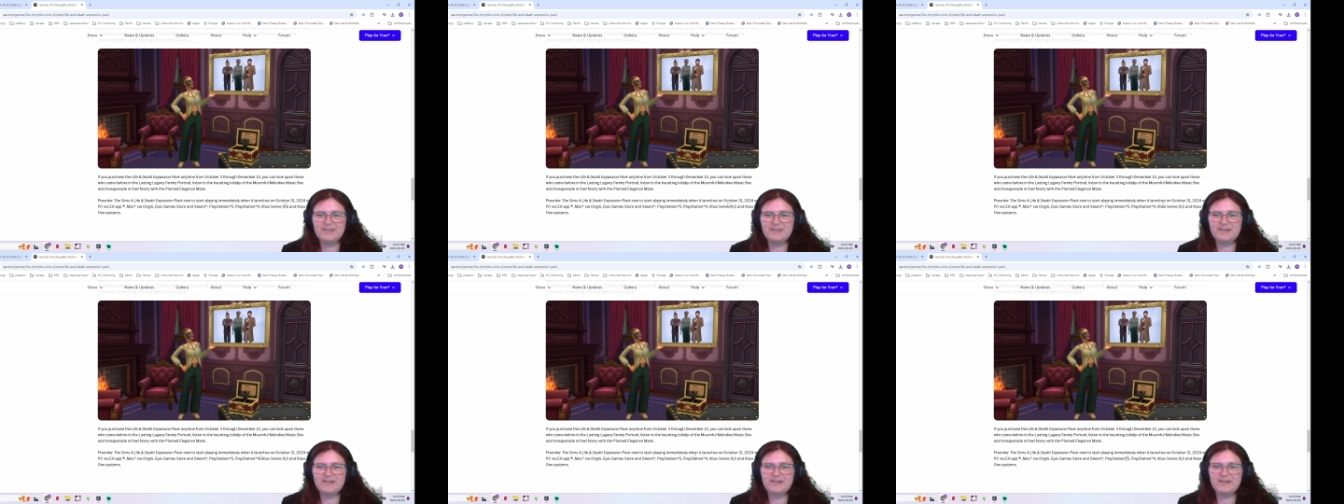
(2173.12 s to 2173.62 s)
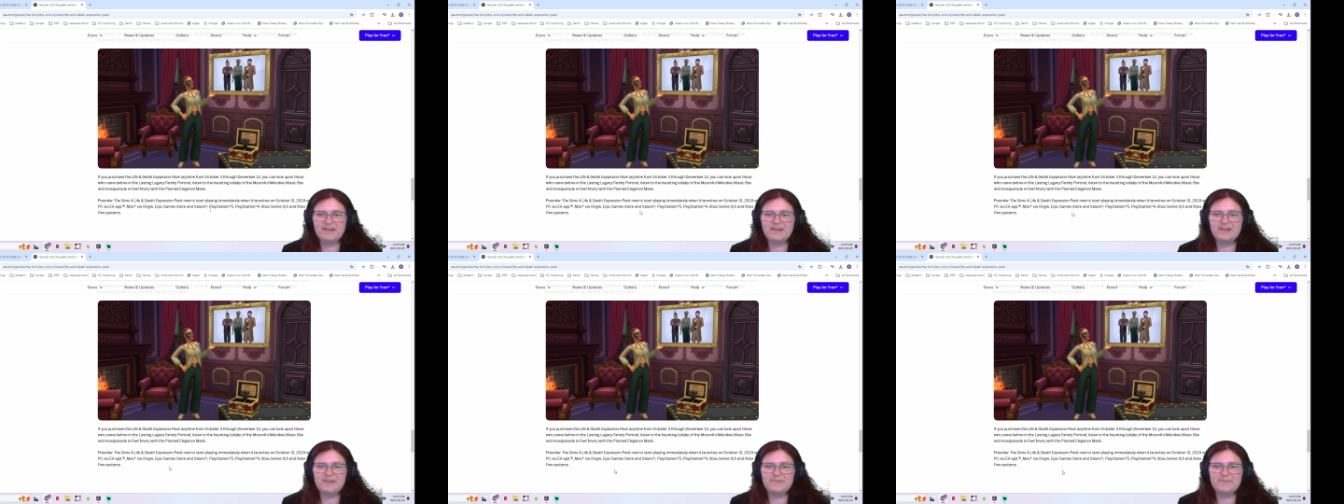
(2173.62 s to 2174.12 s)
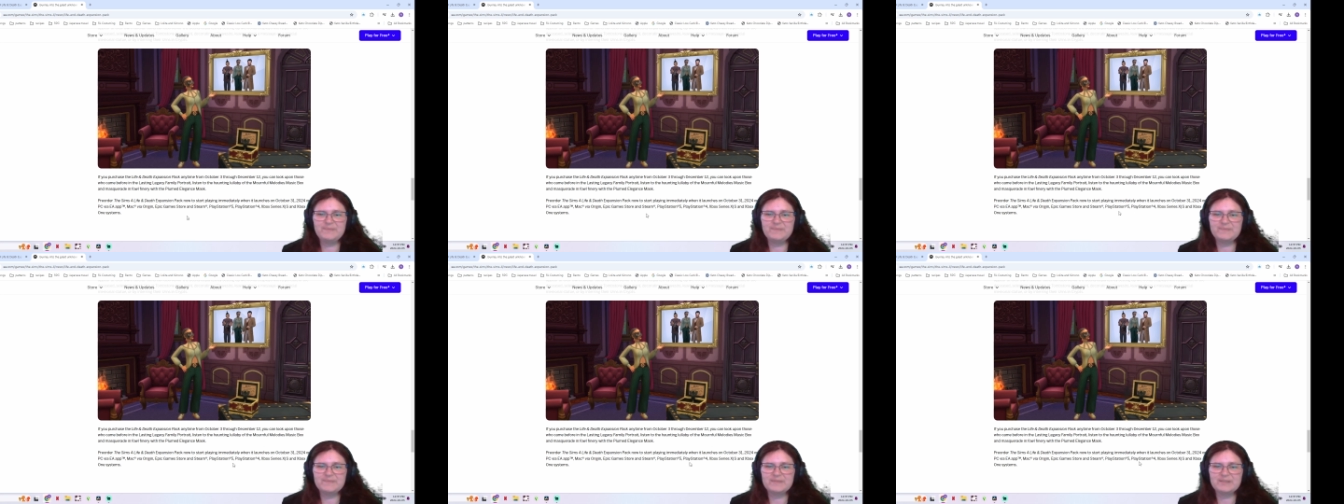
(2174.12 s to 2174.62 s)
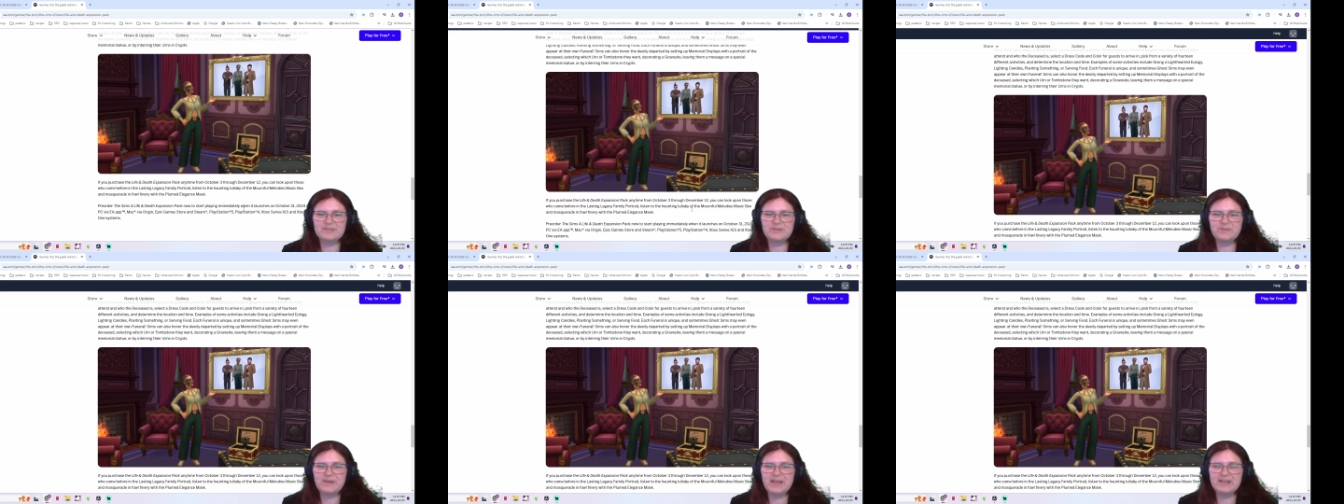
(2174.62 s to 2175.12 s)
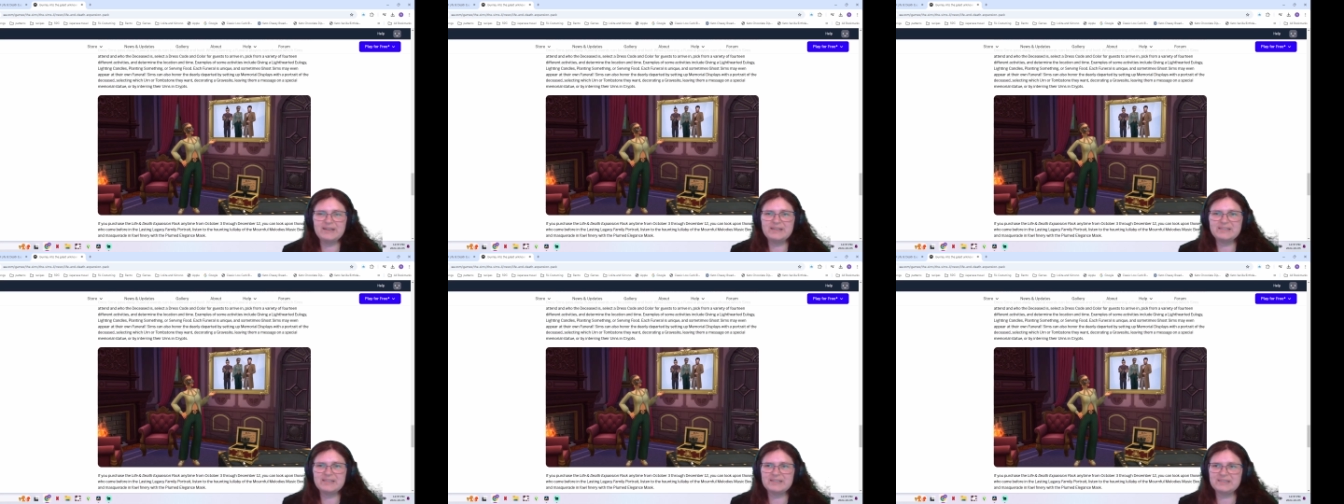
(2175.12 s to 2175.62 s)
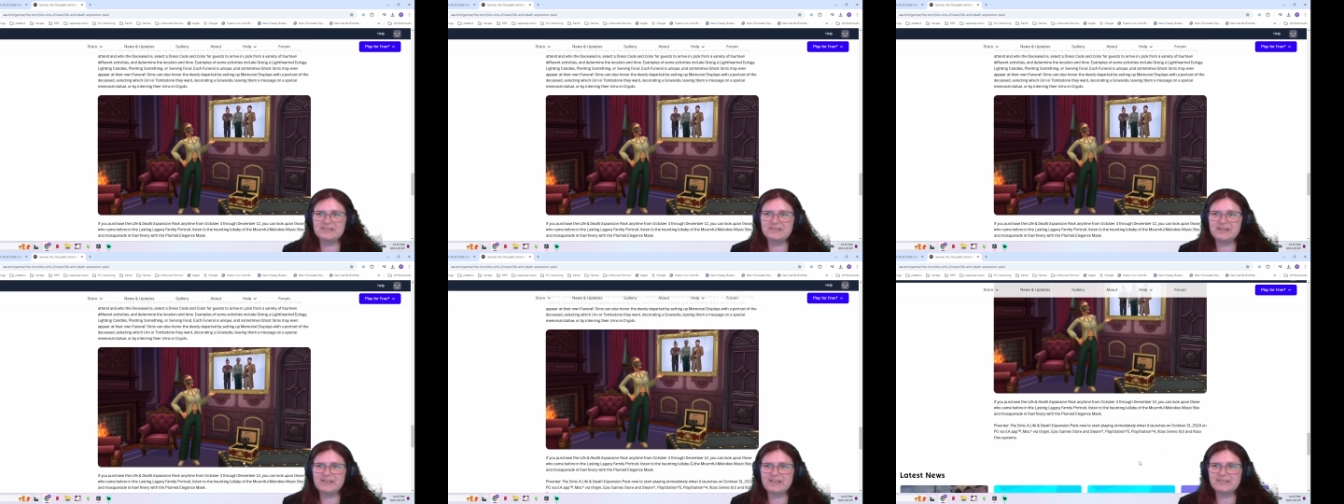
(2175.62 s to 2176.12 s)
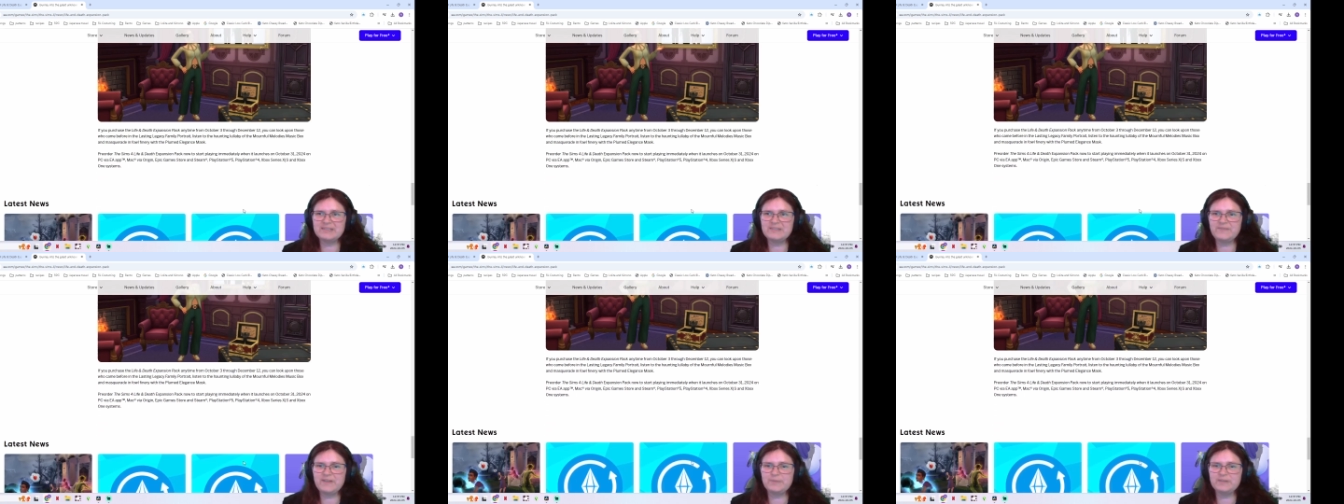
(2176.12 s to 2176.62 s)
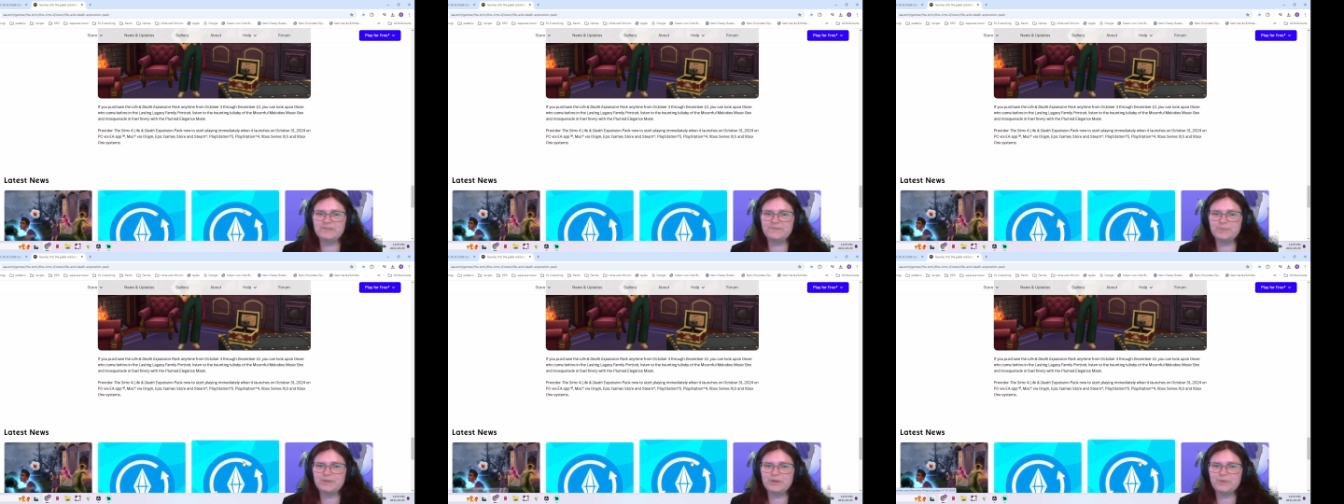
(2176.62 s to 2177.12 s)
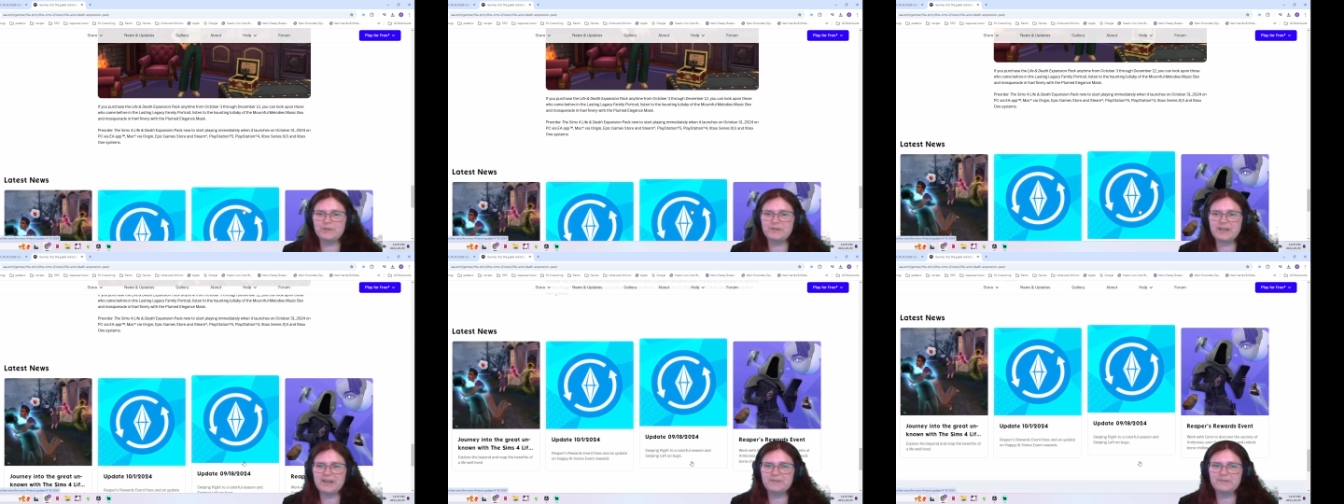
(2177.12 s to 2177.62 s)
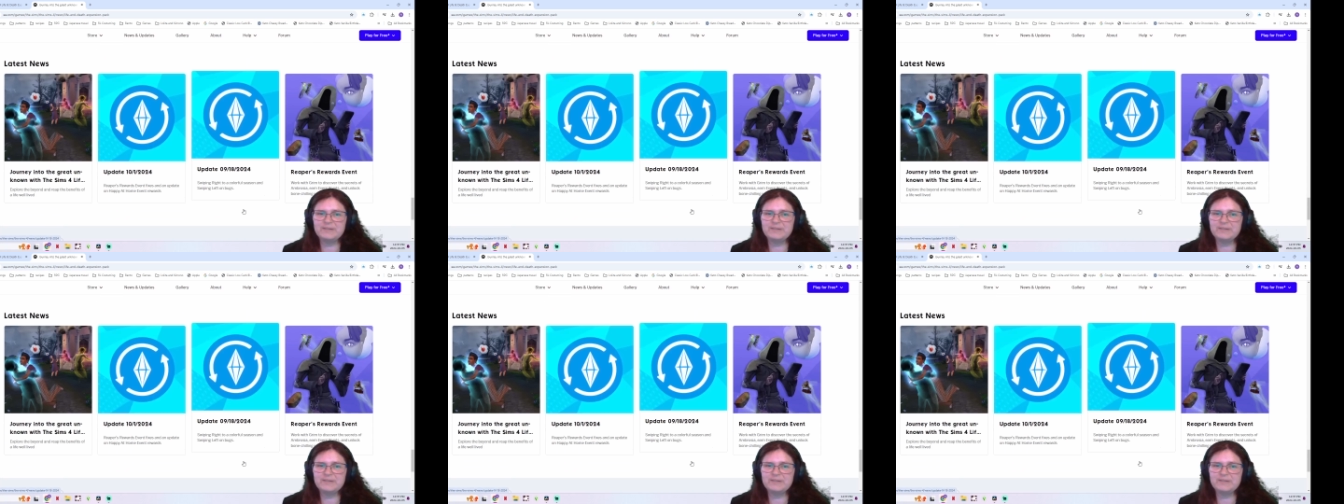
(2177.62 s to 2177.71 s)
Um, so, and it is, it's, I guess it's available for pre-order now.